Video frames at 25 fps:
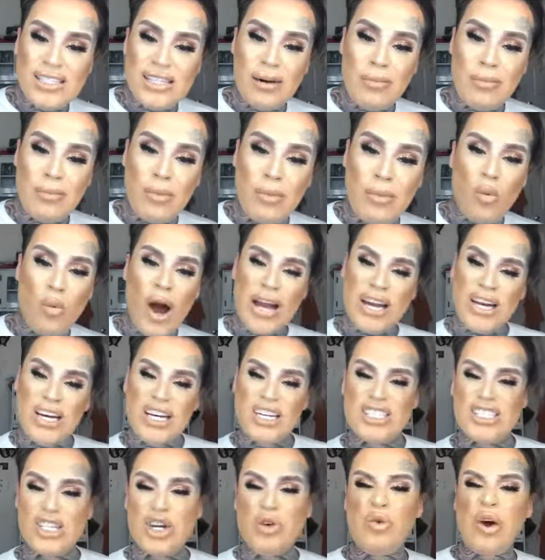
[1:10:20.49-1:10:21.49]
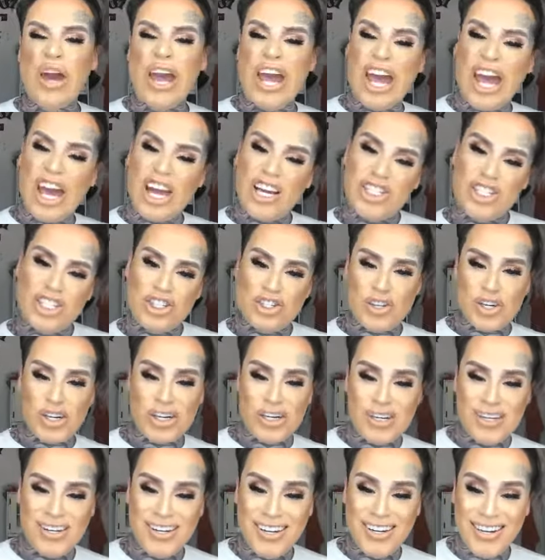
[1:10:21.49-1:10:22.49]
And I'm like, why? Because you
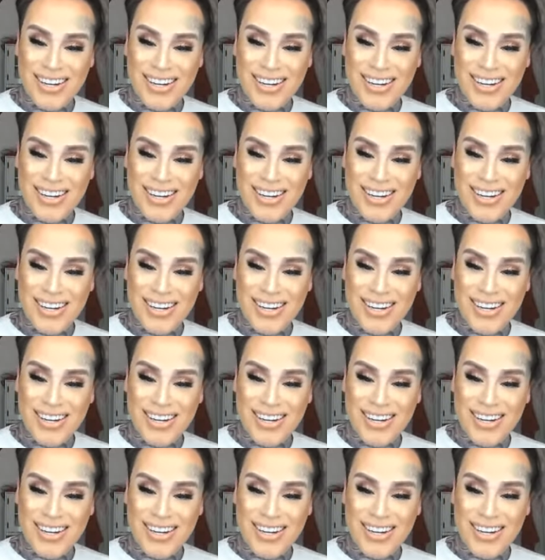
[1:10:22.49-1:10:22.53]
extra.